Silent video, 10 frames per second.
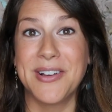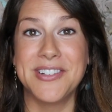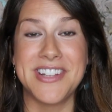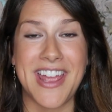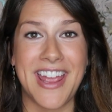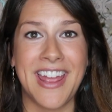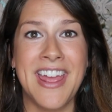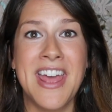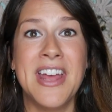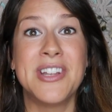single
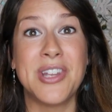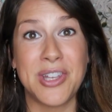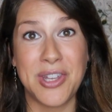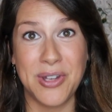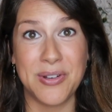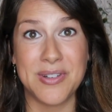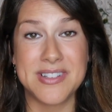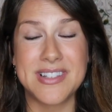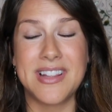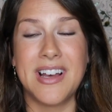day to
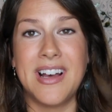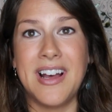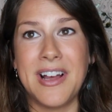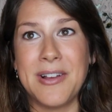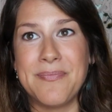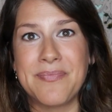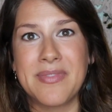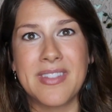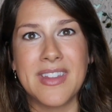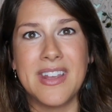use the um,
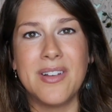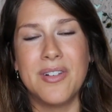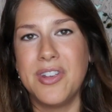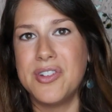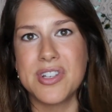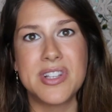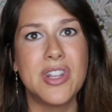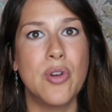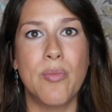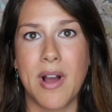you
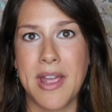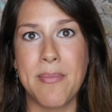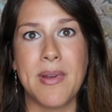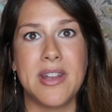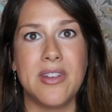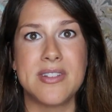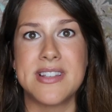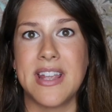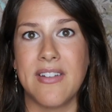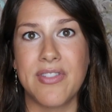just you wipe and you
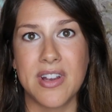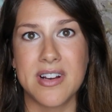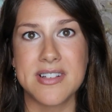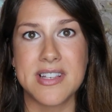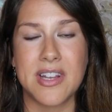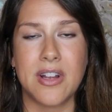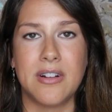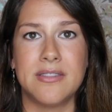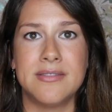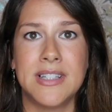see if there's you
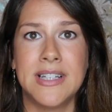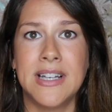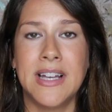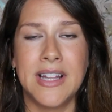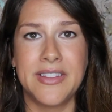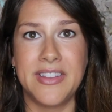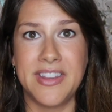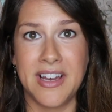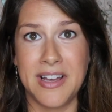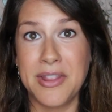know
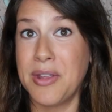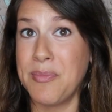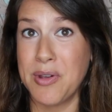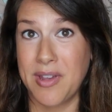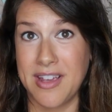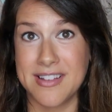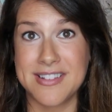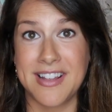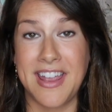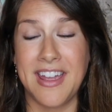the the
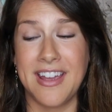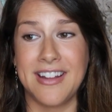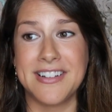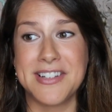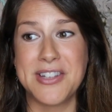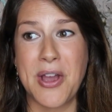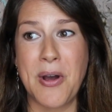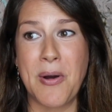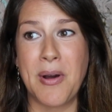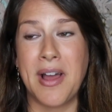mucus and
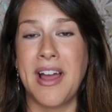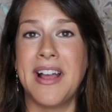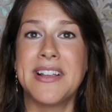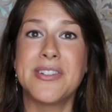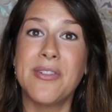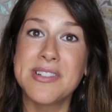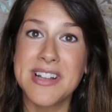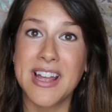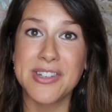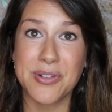so so I was
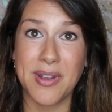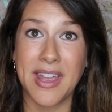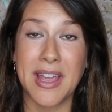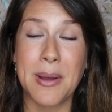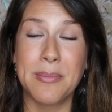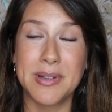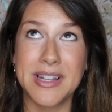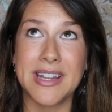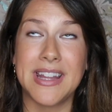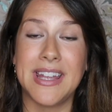not doing it
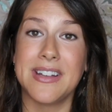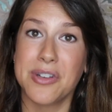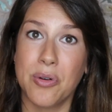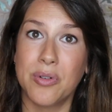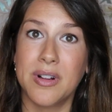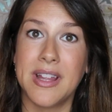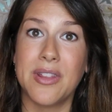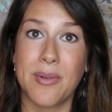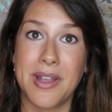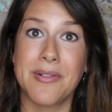completely and totally
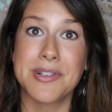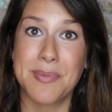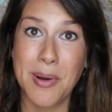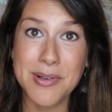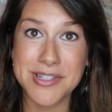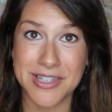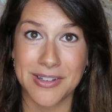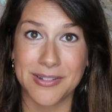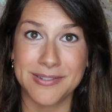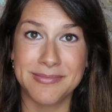the way you were supposed
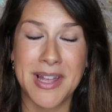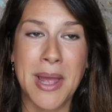to